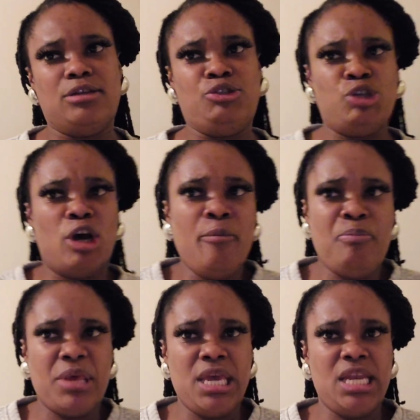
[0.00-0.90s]
John
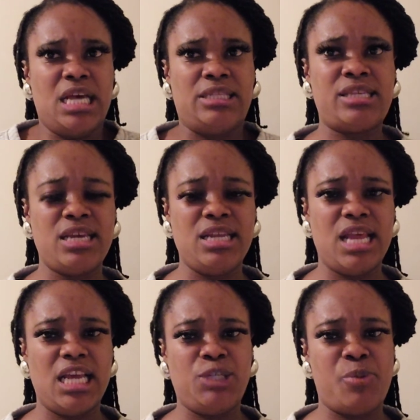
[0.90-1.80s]
being a
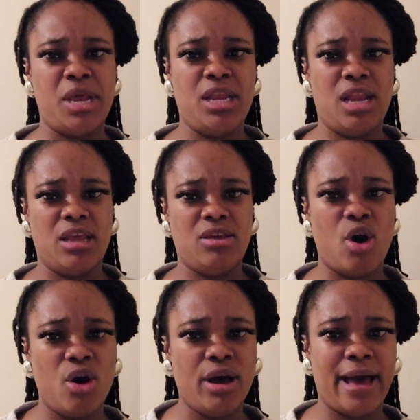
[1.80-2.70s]
teenage, being a
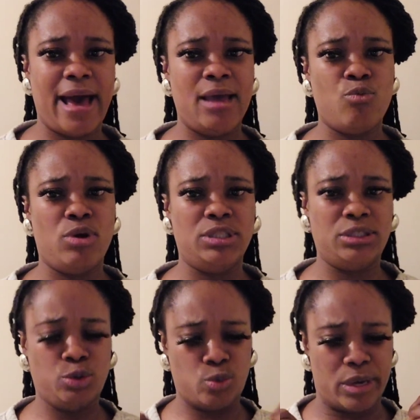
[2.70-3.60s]
young guy,
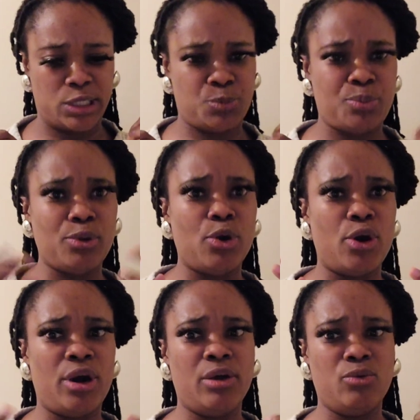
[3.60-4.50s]
wanting to
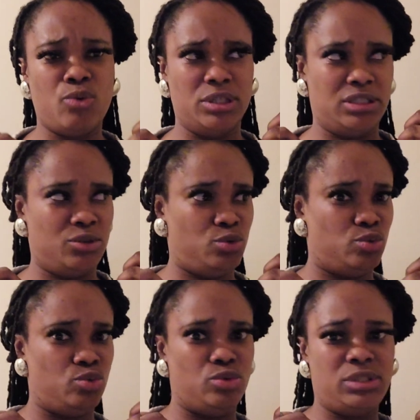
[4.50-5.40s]
explore, wanting
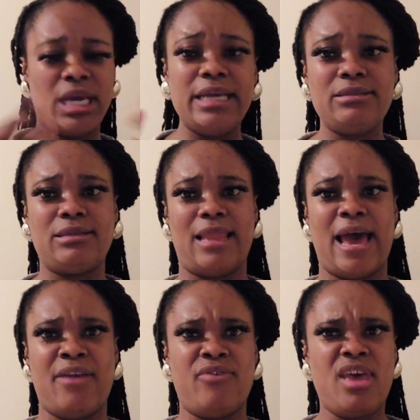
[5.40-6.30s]
to taste
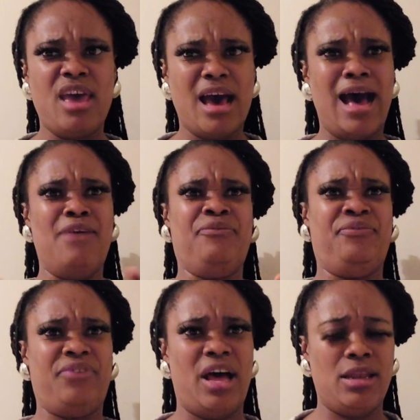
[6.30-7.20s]
life, have
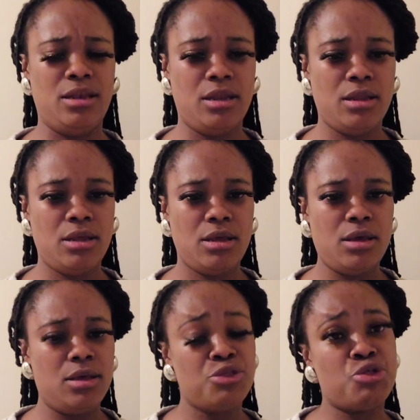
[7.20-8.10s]
fun,
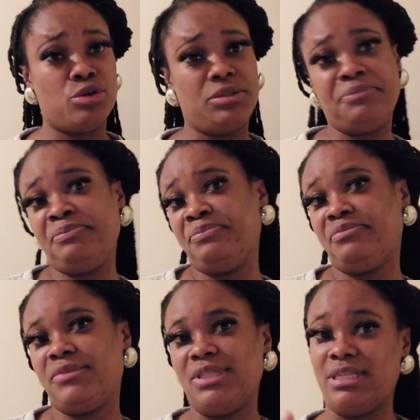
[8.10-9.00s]
thought,
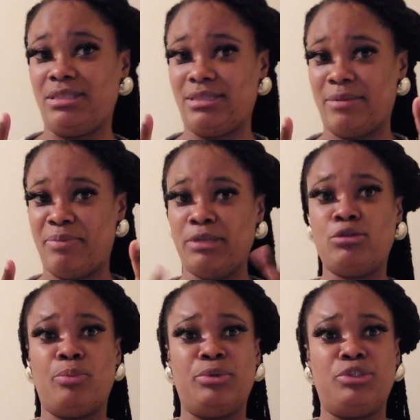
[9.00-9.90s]
this is the
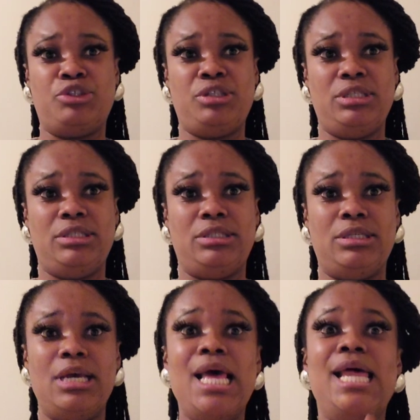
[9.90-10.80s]
best opportunity.
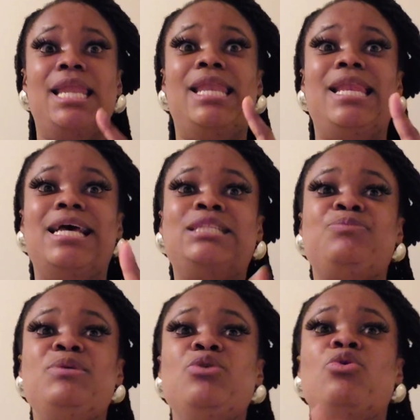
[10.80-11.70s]
Let
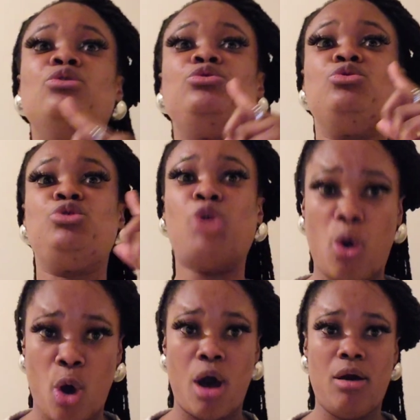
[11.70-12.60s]
me go to
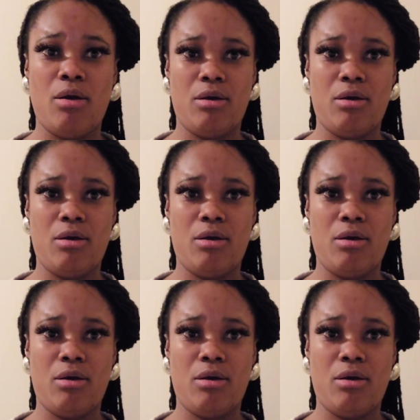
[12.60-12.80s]
Choko,